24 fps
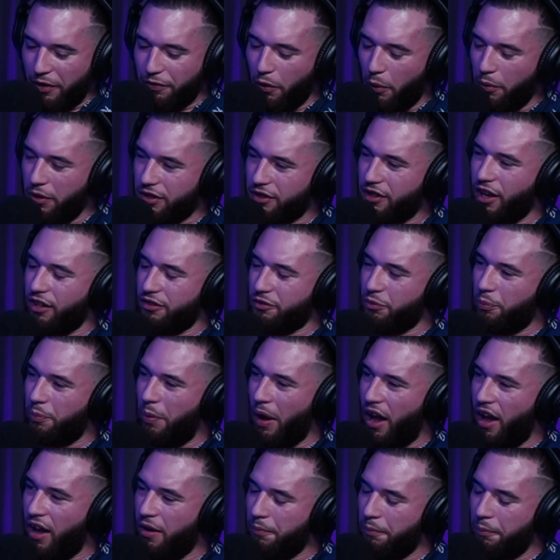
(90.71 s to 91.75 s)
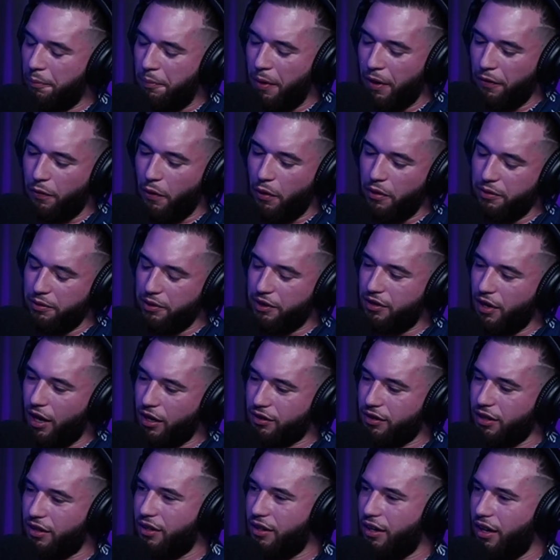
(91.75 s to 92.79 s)
before we got back, before we
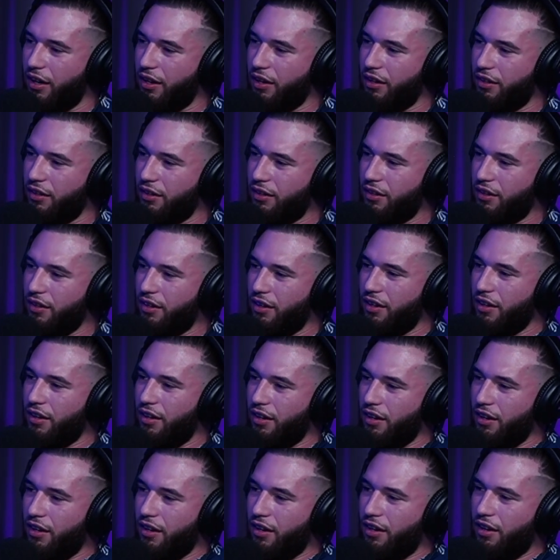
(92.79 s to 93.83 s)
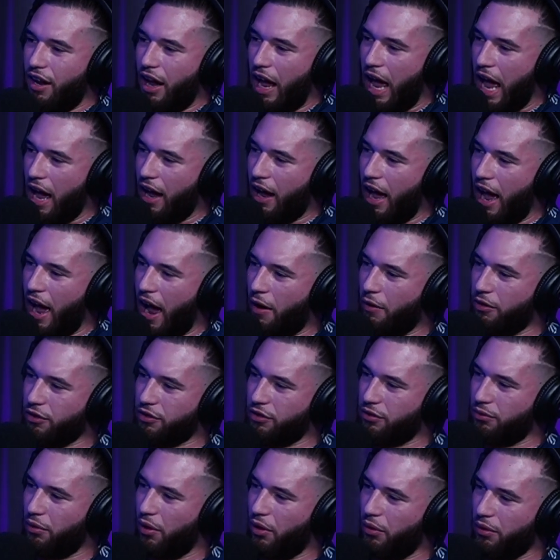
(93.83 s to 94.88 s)
talked to the night, how,
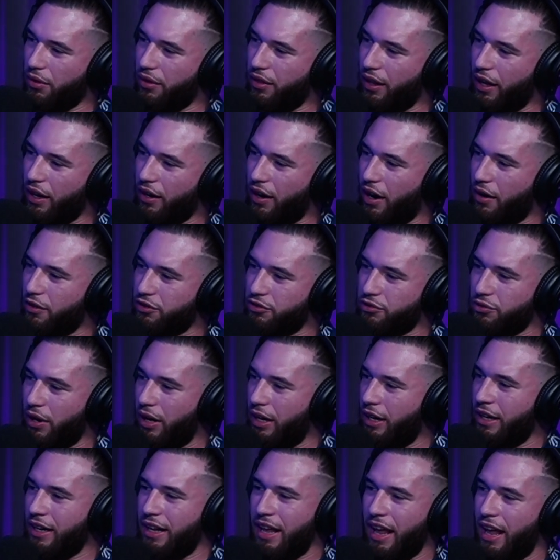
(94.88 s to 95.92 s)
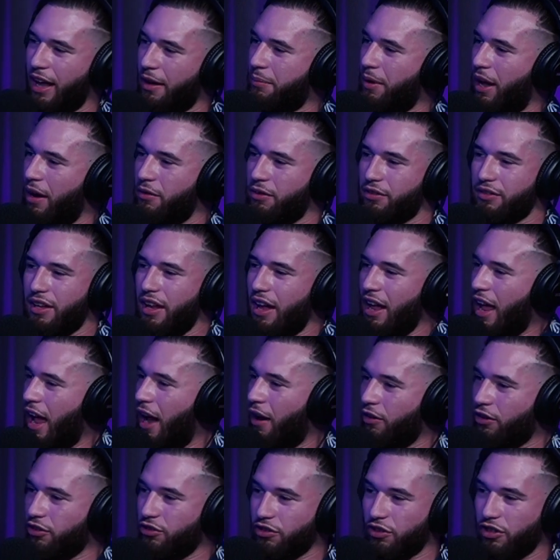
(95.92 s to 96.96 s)
was the road there? How was training camp? How was
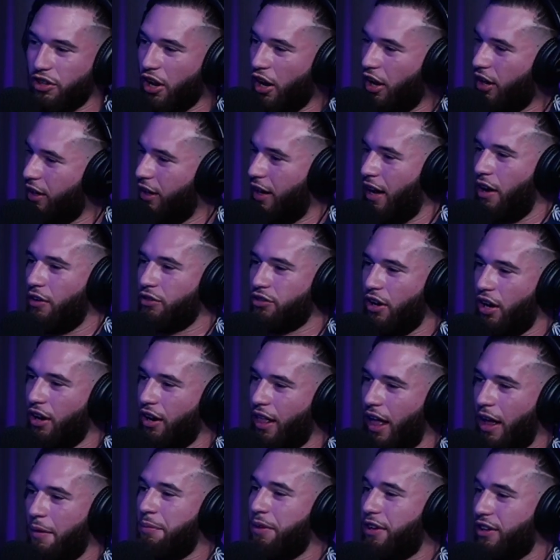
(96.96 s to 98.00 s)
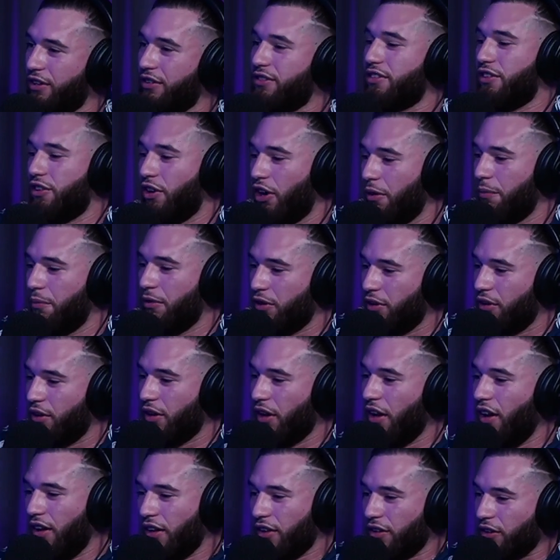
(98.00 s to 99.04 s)
how was cutting? How was all of that? Because Europe.
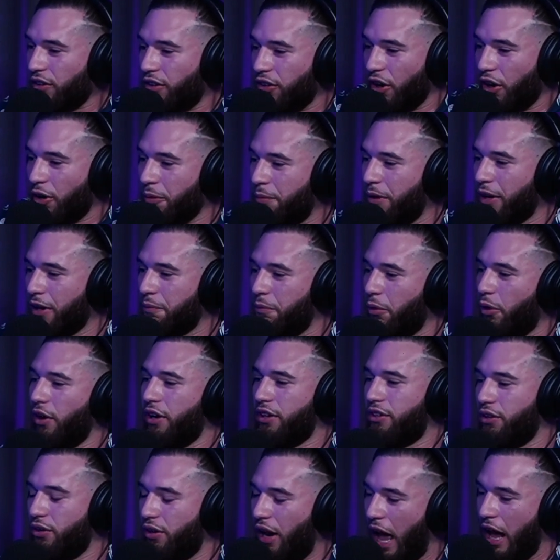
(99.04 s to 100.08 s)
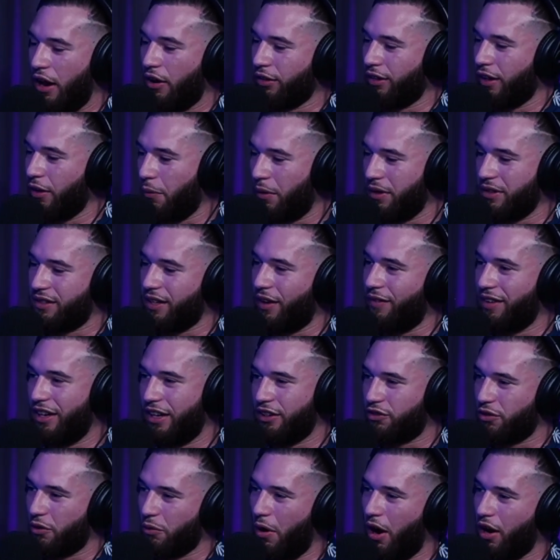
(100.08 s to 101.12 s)
You're a big boy, dude. I don't think
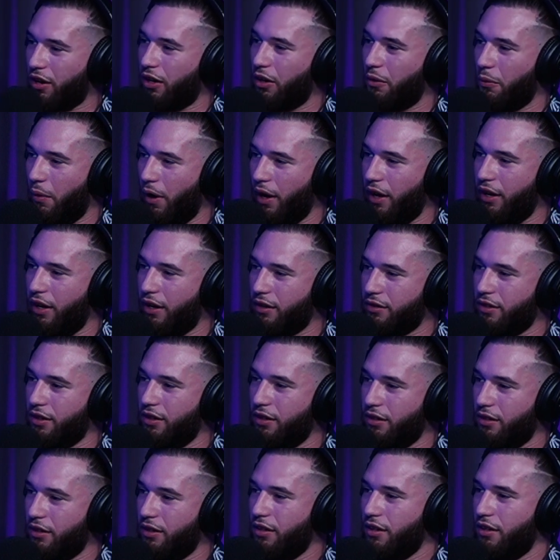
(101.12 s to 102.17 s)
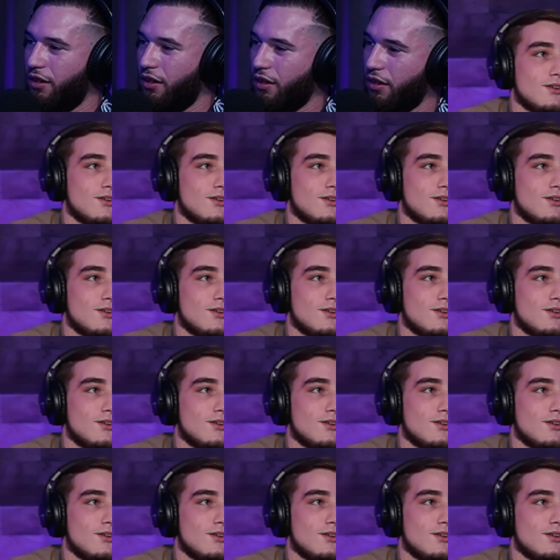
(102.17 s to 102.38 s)
170 is your walking weight, is it?